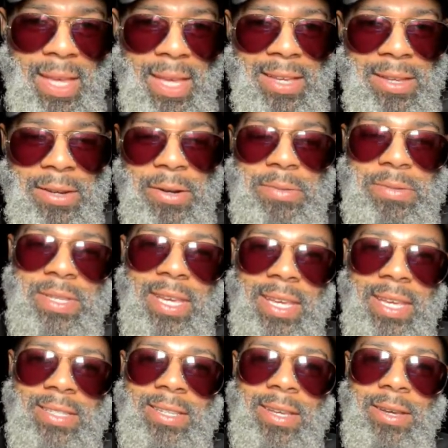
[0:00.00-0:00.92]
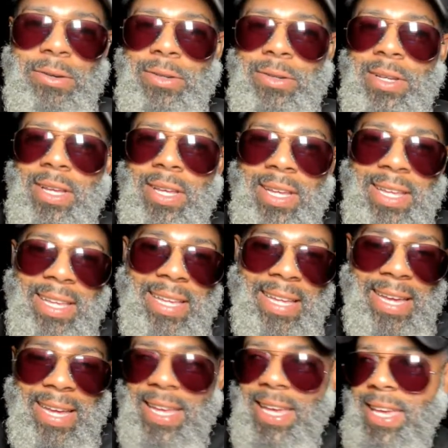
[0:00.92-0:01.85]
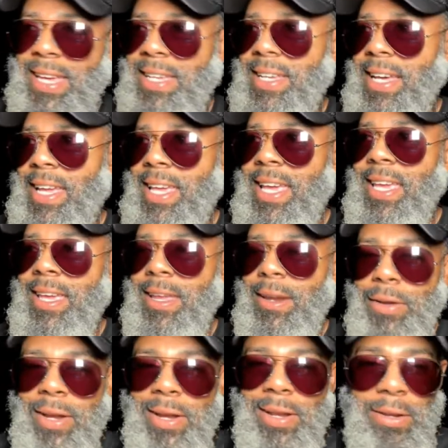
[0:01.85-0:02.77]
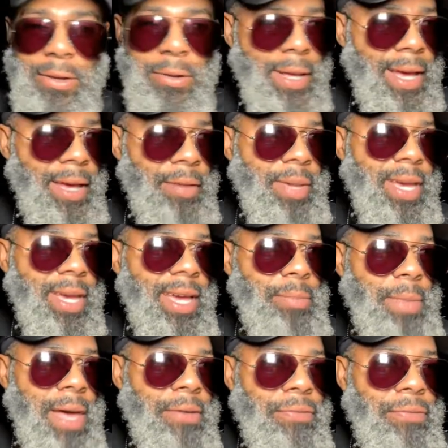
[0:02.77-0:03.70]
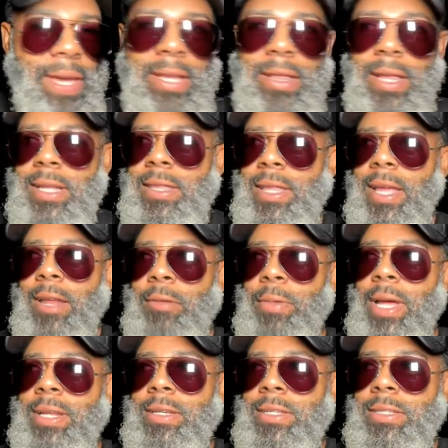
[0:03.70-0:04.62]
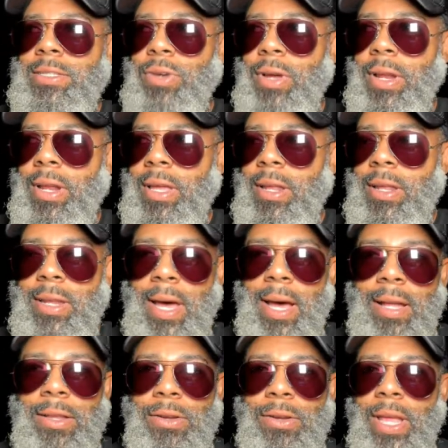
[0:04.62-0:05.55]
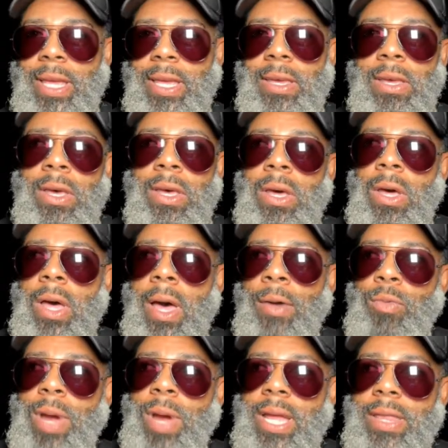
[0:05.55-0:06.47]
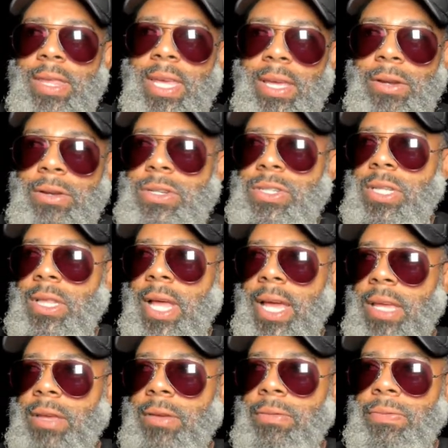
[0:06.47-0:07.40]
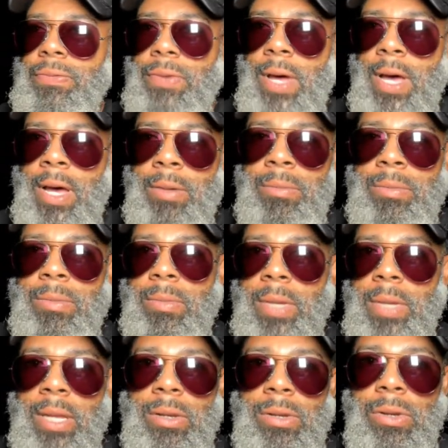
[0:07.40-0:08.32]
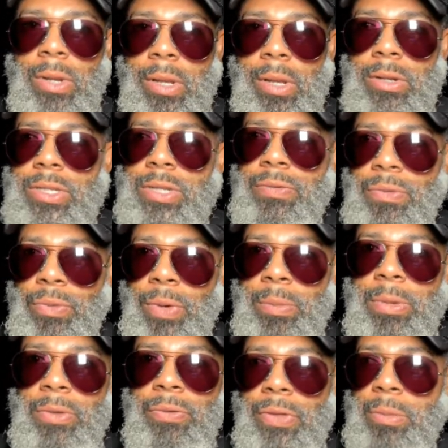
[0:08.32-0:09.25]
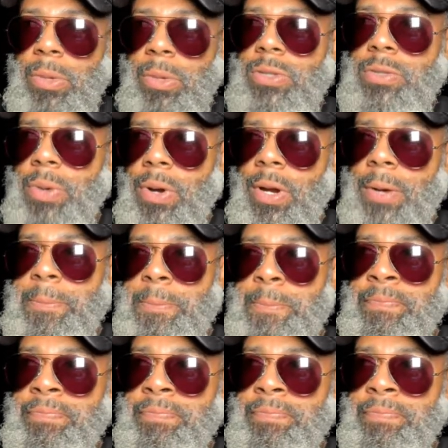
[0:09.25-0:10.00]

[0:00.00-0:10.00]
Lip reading: You know what I'm saying? So I can't get on here and do that, man. I'm not fake like that. I'm not just trying to get a dollar. Like, I ride the energy. Like, if I'm getting good energy from women for the most part,